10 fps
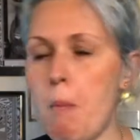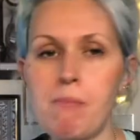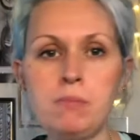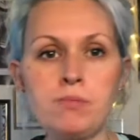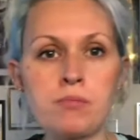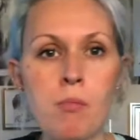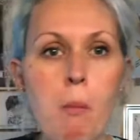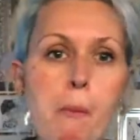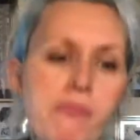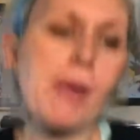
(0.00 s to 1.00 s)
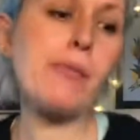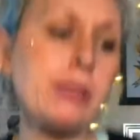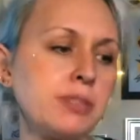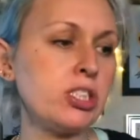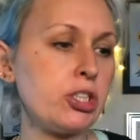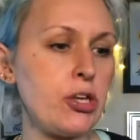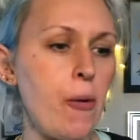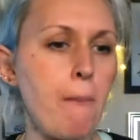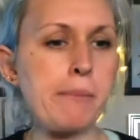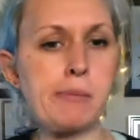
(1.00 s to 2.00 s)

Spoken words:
Then what I'm going to do